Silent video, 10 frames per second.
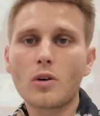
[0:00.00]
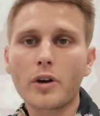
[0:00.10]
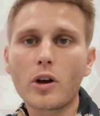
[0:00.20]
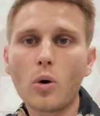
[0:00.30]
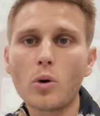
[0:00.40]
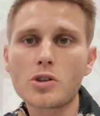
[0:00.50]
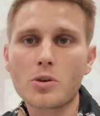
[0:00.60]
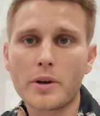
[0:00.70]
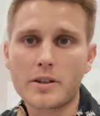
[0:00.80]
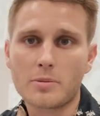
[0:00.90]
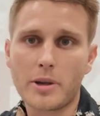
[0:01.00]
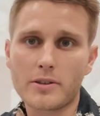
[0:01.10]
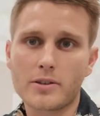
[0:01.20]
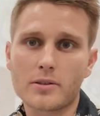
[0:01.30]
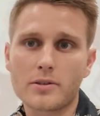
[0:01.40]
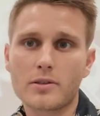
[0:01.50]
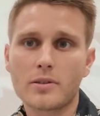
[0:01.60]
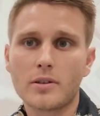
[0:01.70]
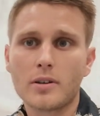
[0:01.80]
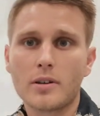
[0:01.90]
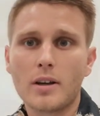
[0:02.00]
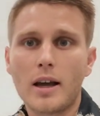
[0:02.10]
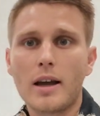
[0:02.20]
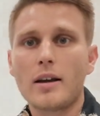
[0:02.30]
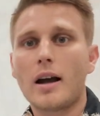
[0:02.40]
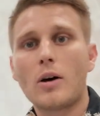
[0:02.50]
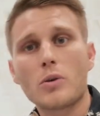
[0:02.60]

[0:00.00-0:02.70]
record your expenses. I